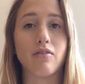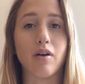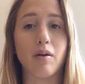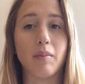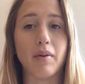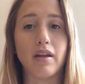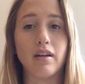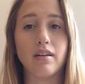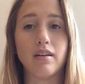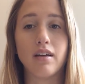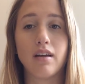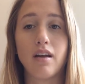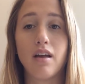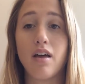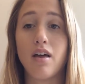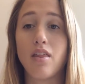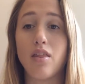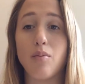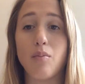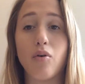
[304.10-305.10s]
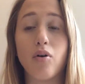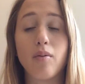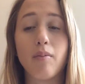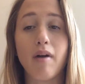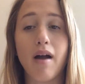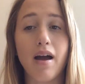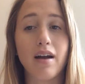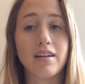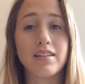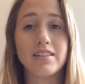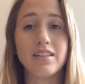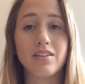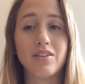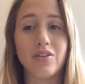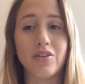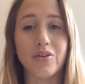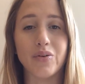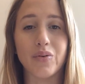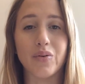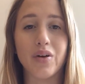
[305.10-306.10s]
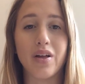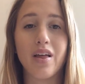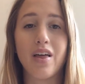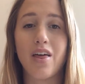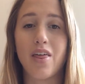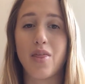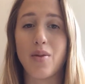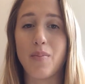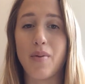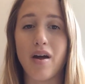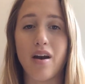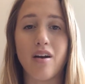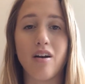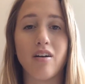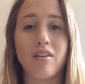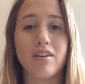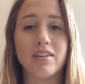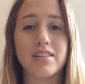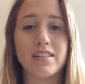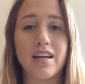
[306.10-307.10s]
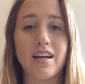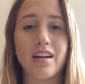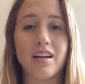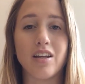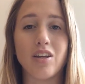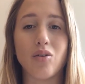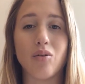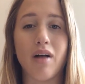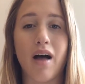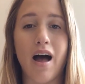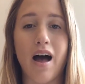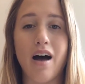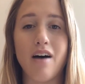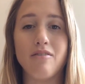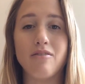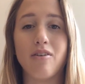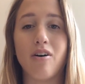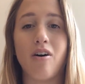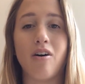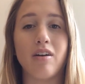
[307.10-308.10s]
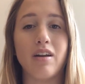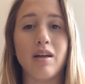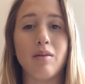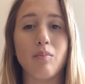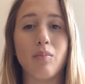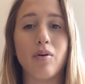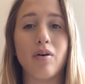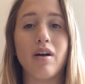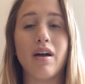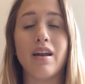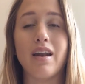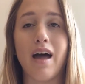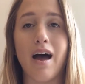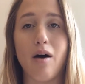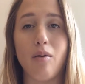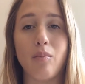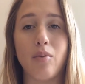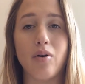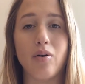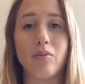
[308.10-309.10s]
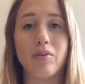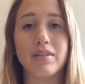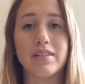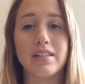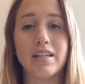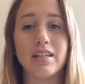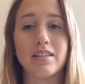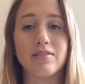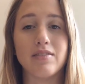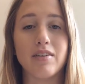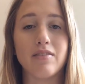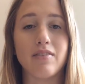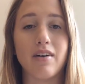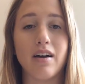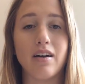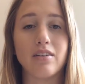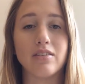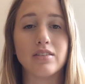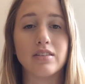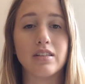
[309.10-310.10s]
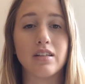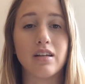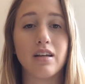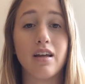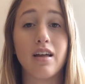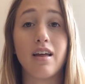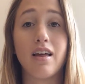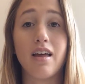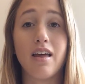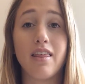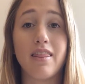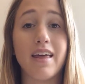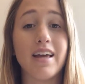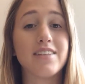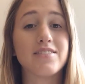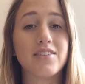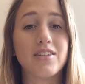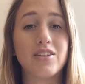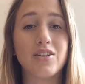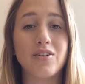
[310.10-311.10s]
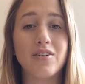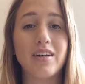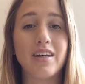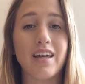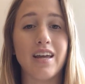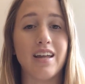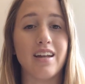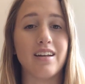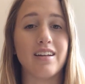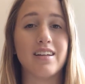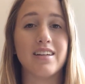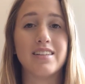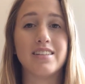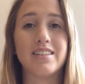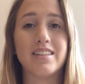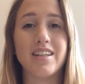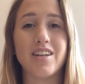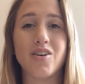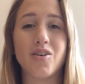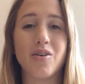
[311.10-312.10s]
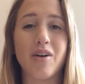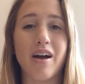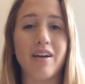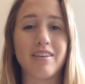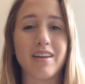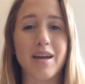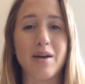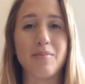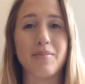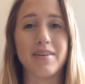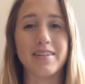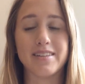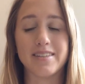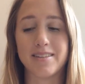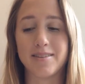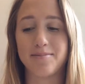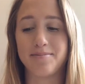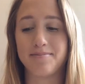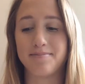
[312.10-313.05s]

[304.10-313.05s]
from it. The more practice you do, the better understanding you'll have on input and output with CSV files. Thanks for tuning in. See you around campus.